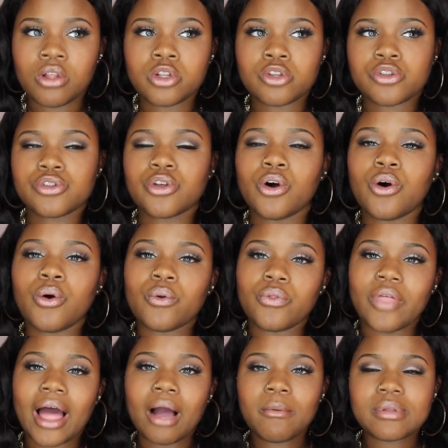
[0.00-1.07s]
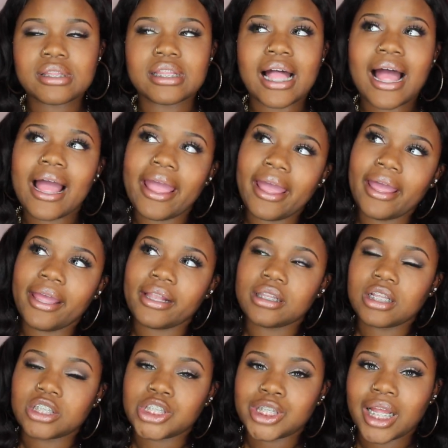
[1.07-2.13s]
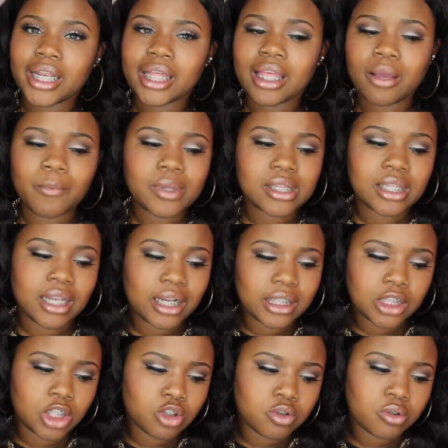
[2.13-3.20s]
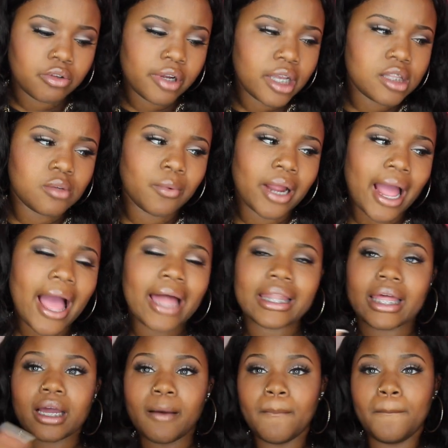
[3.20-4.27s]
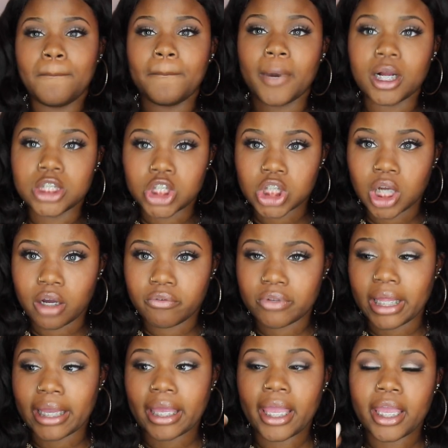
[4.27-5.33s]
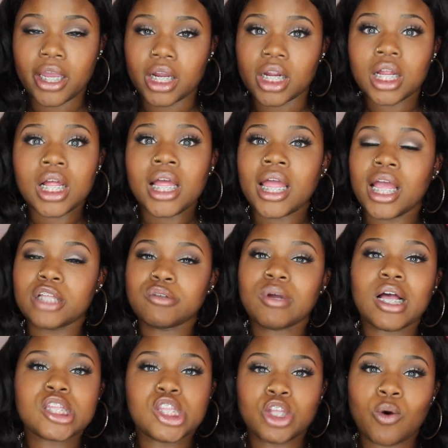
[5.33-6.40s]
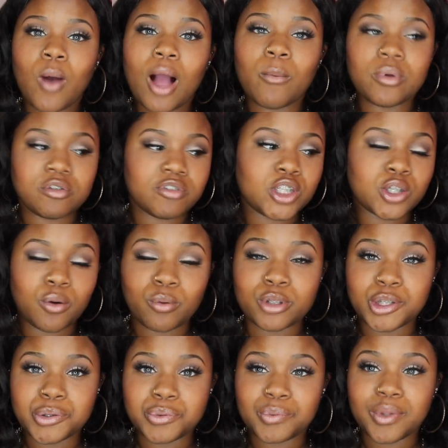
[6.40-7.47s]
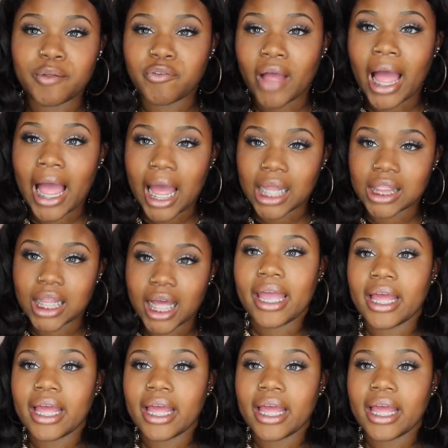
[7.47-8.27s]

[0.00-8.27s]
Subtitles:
So that was that. And the shedding, it wasn't anything too crazy where I had like a bunch of like hair, and you guys know I would have shown you if I had that.